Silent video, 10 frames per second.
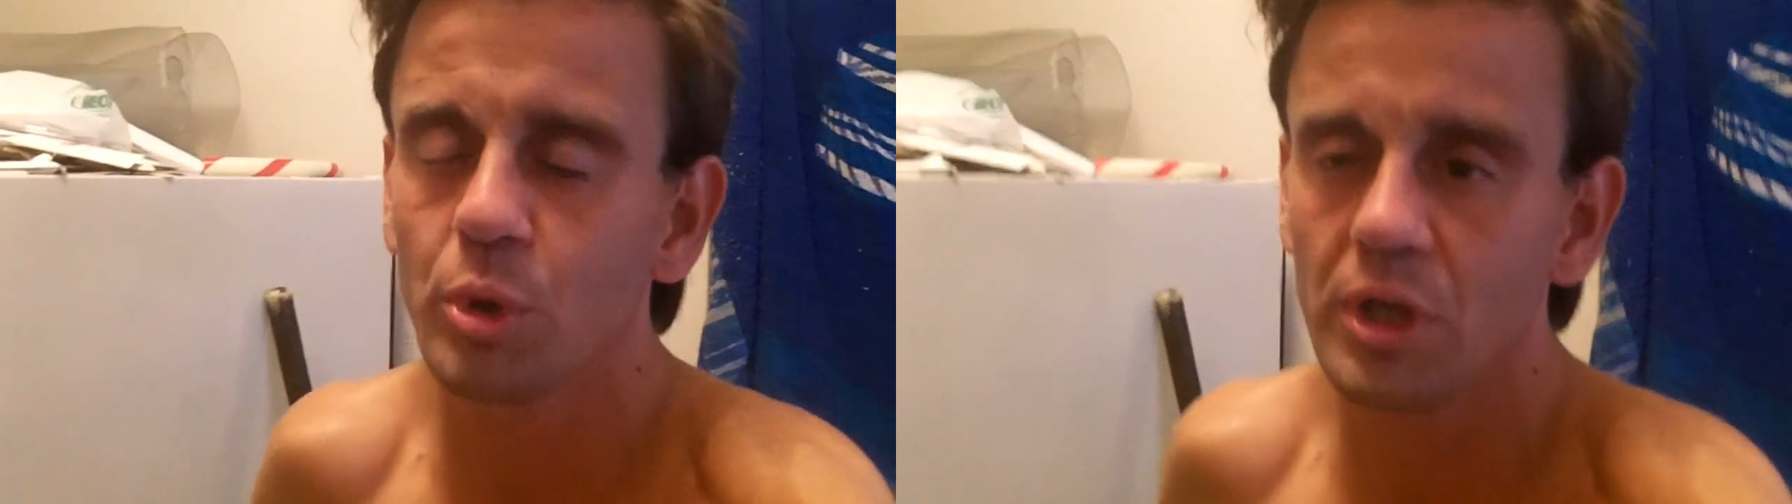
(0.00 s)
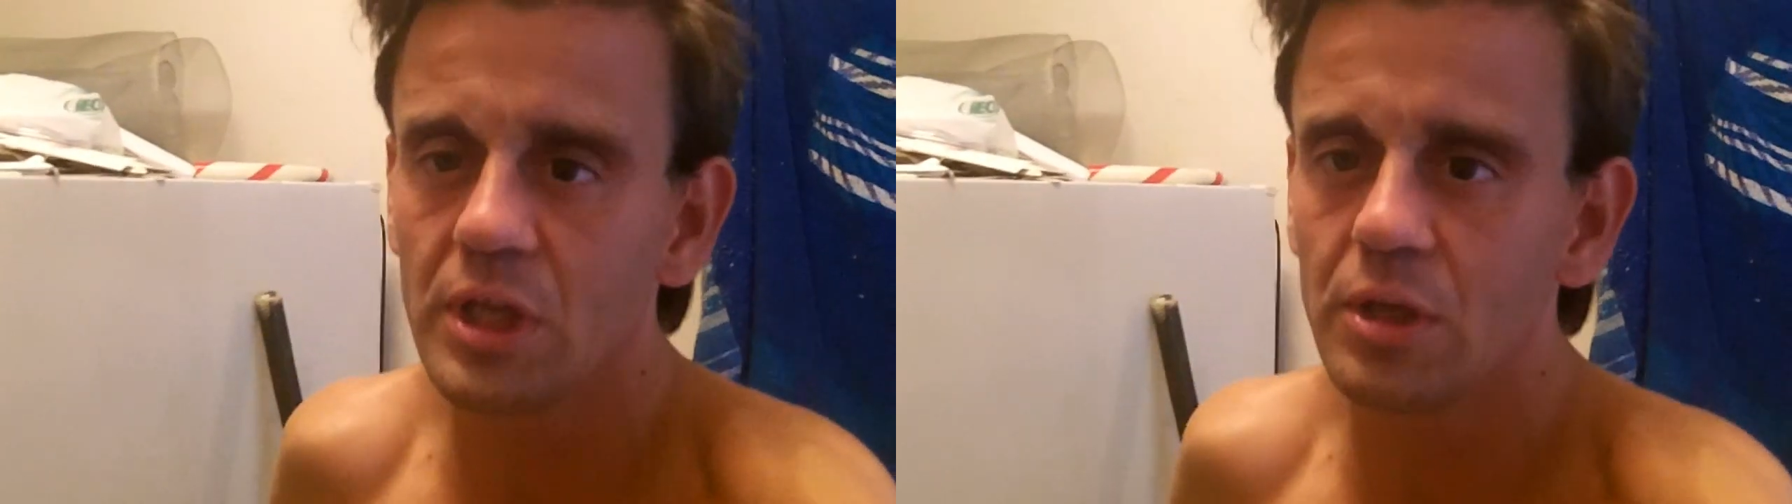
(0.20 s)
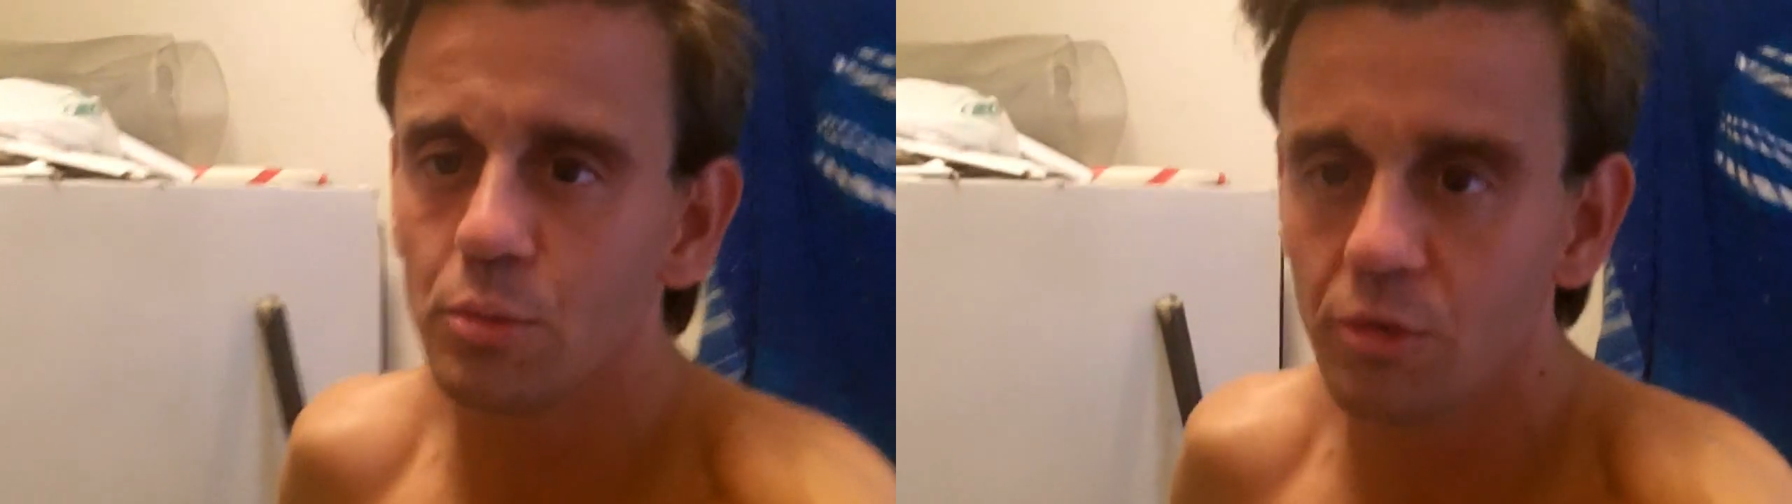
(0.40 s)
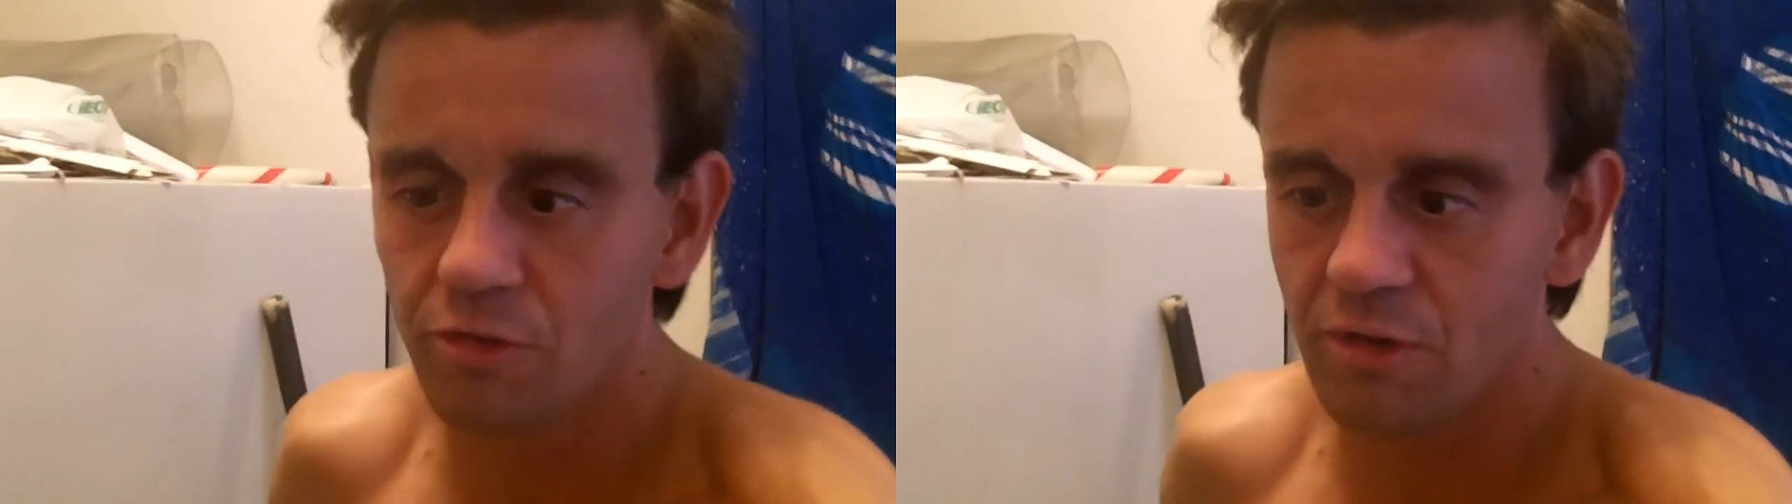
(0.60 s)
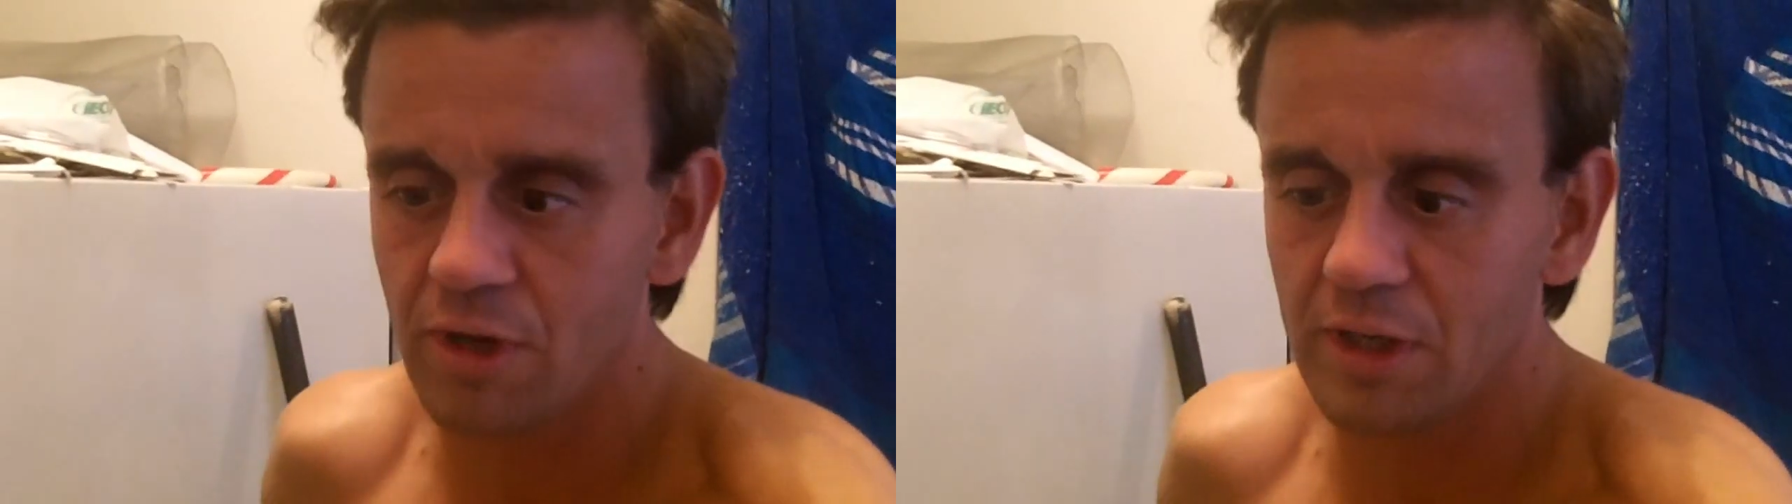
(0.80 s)
when he
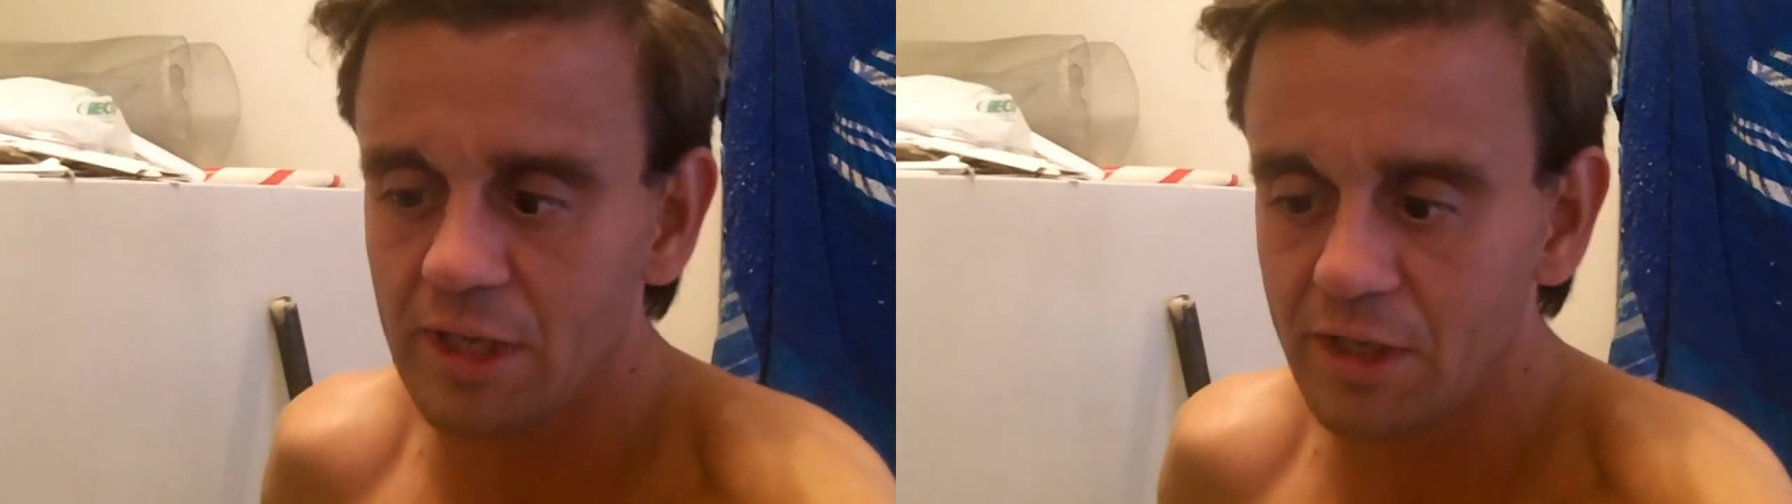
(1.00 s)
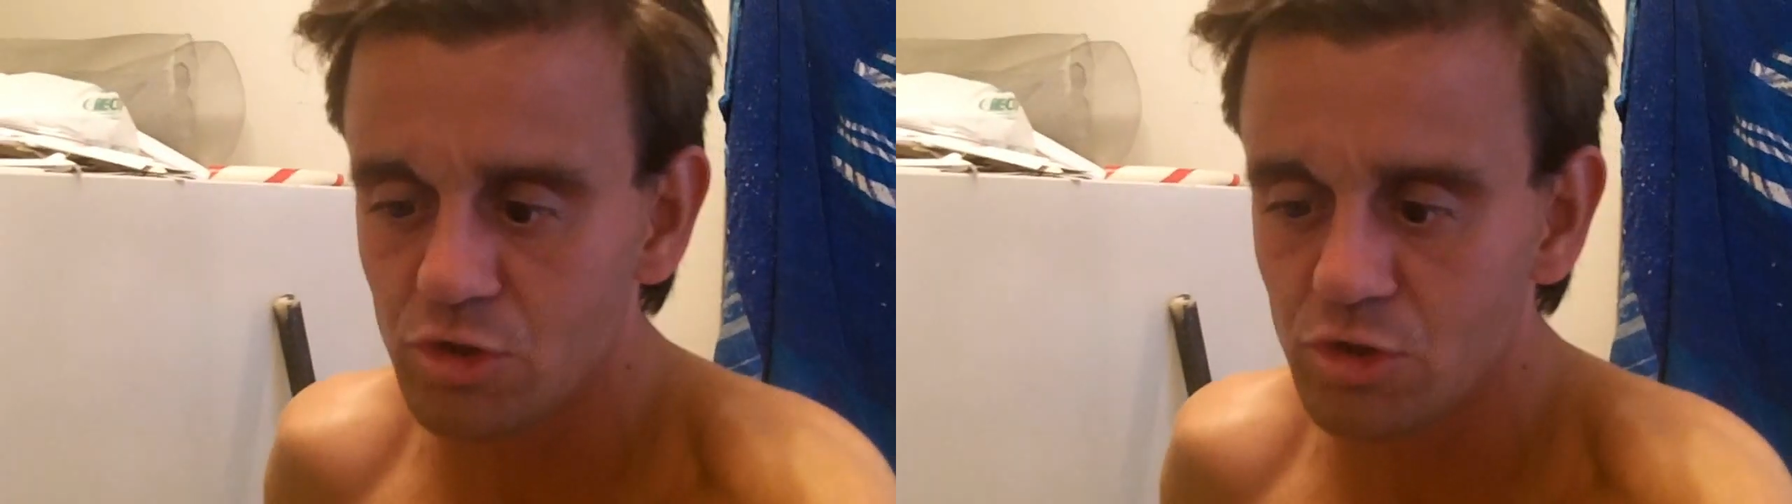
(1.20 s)
was got